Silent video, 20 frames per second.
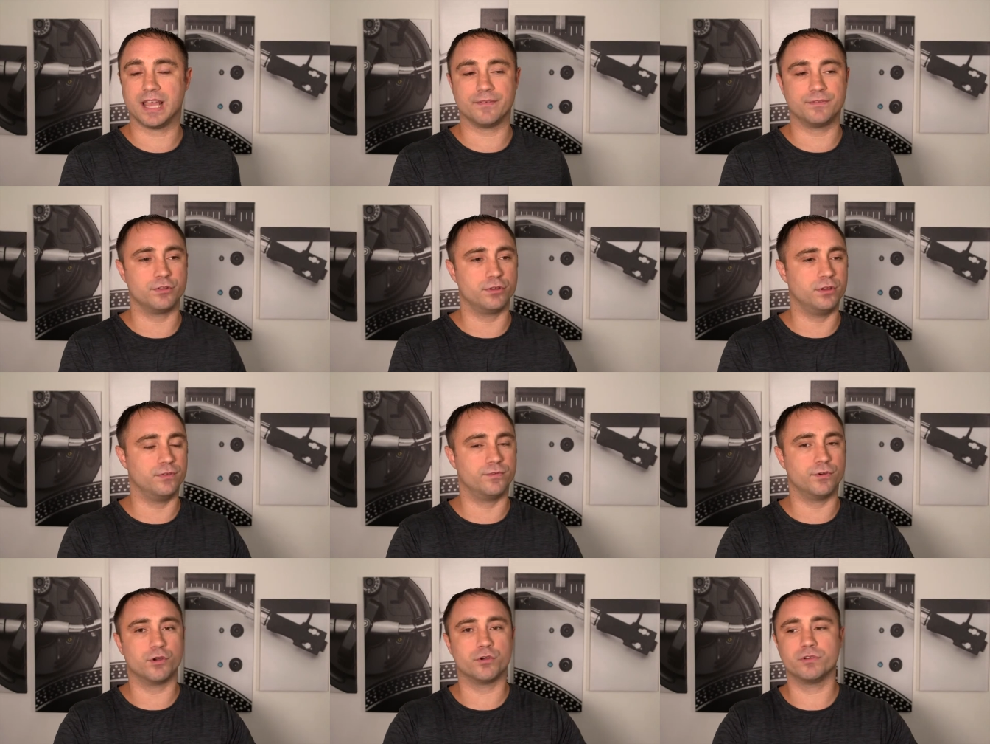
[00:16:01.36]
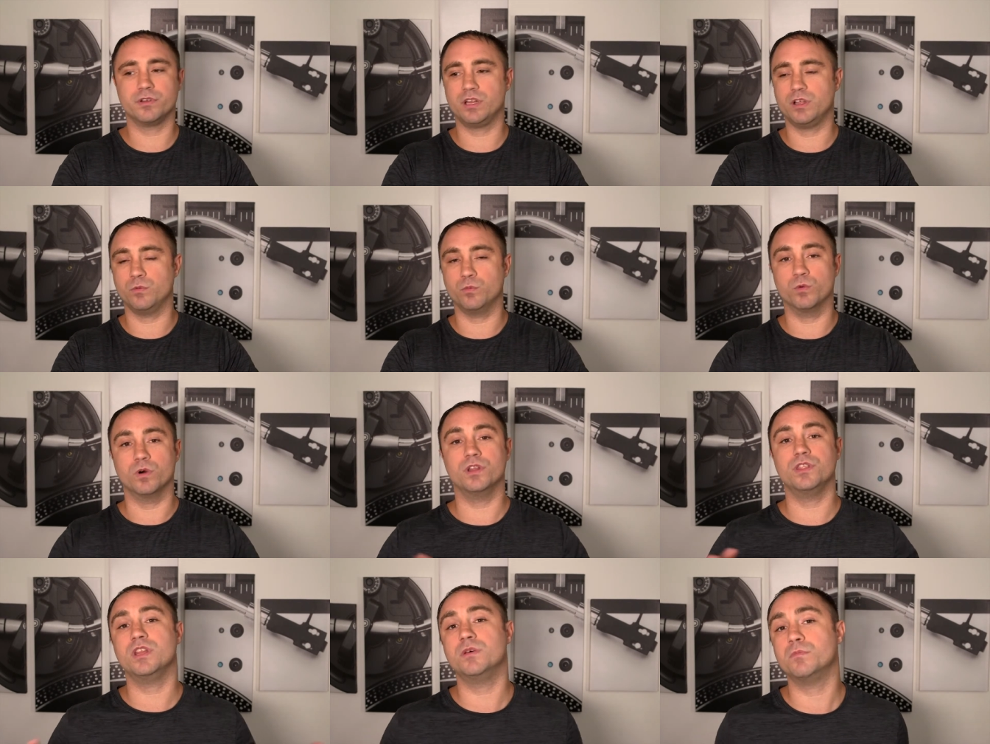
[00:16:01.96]
after you've already
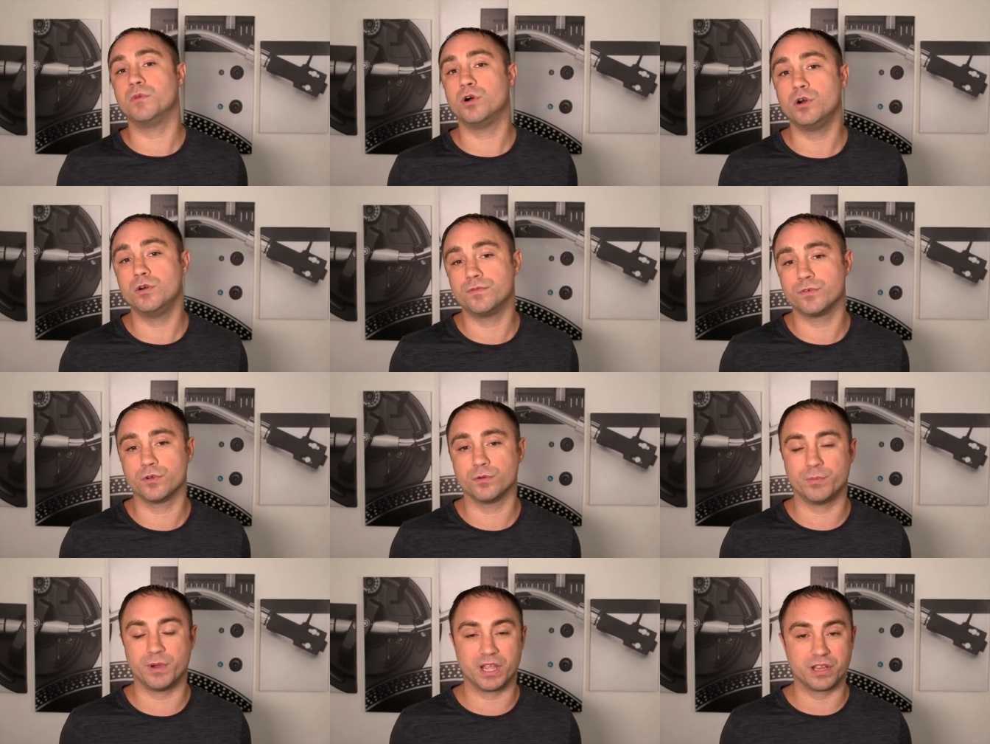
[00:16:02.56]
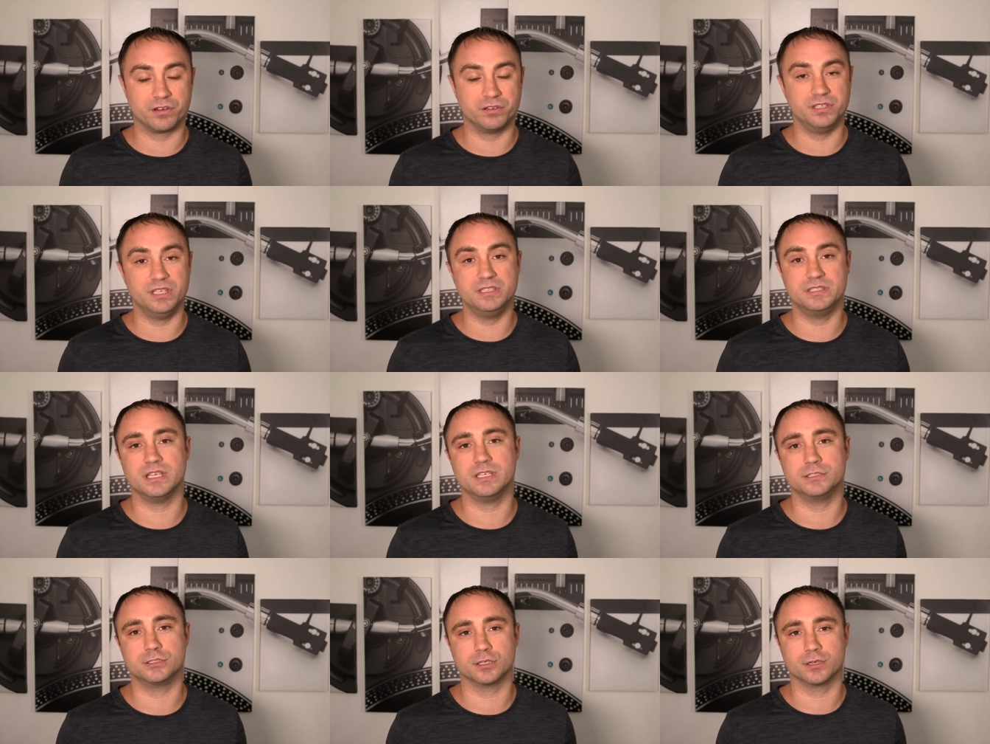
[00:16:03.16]
won them over by your
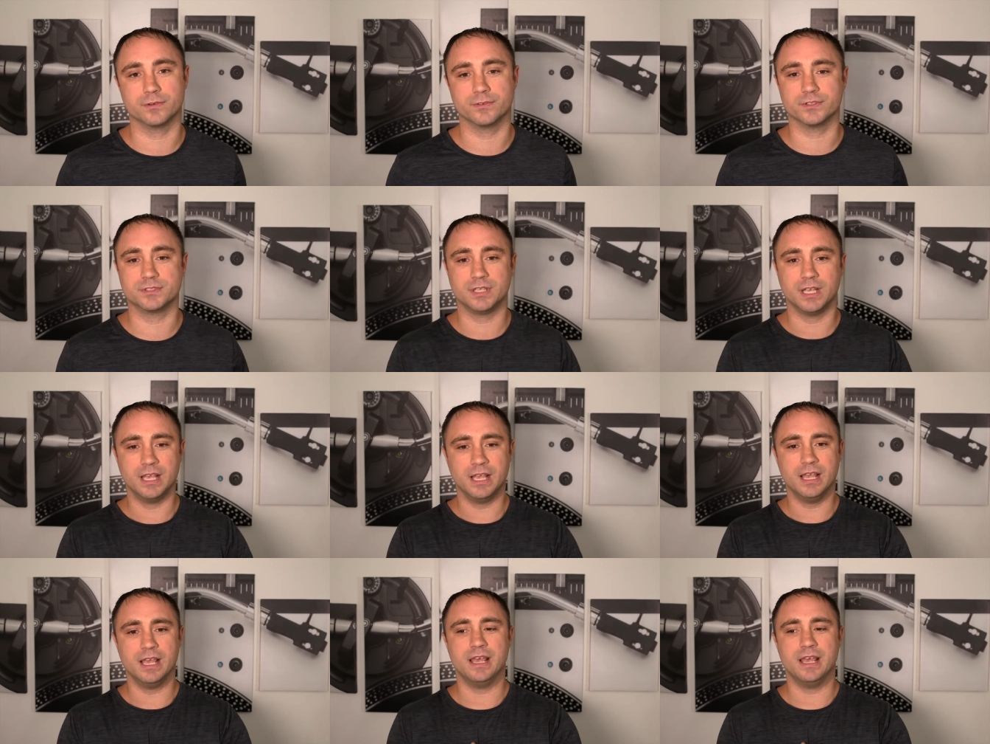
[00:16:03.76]
DJ service.